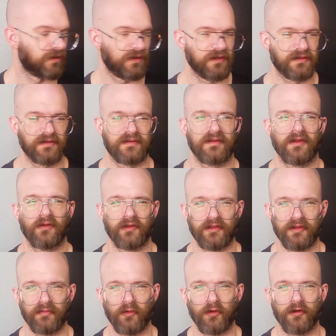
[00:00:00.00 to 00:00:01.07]
it's only
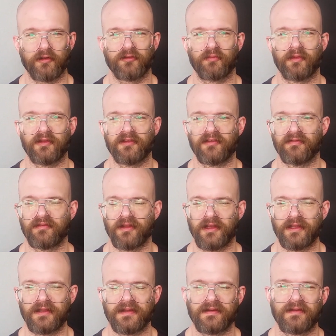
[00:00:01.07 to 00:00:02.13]
the more expensive
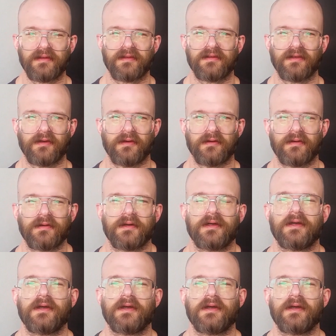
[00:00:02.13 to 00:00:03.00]
lines. So